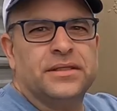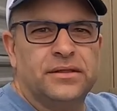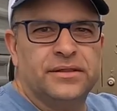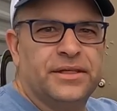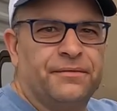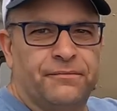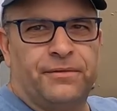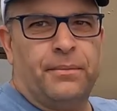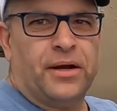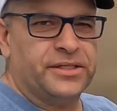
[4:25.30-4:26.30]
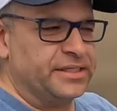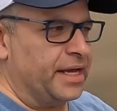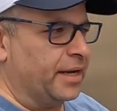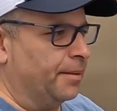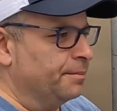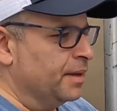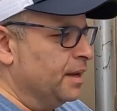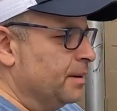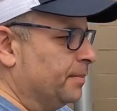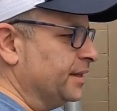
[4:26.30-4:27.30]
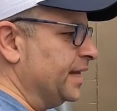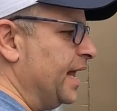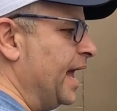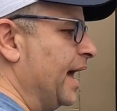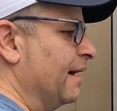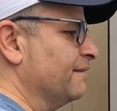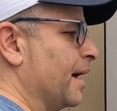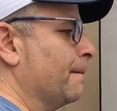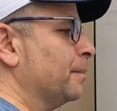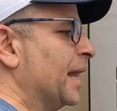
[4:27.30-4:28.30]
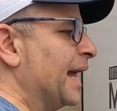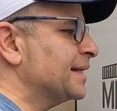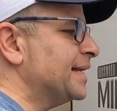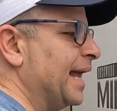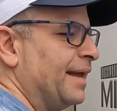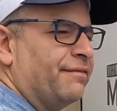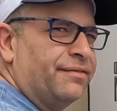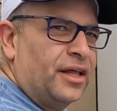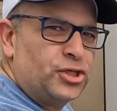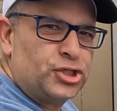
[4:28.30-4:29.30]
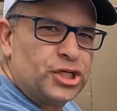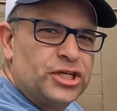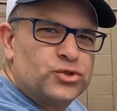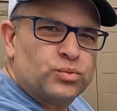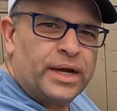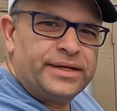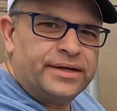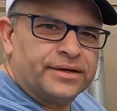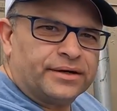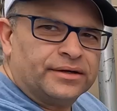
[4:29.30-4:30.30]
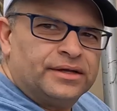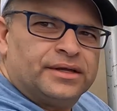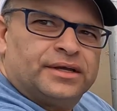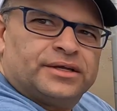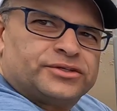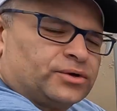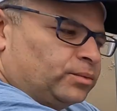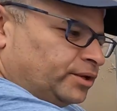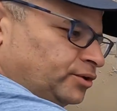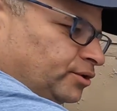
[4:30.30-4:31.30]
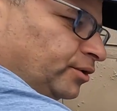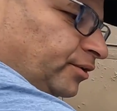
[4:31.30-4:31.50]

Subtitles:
a little different from our setup, but they have a black tank flush is right here. So when you're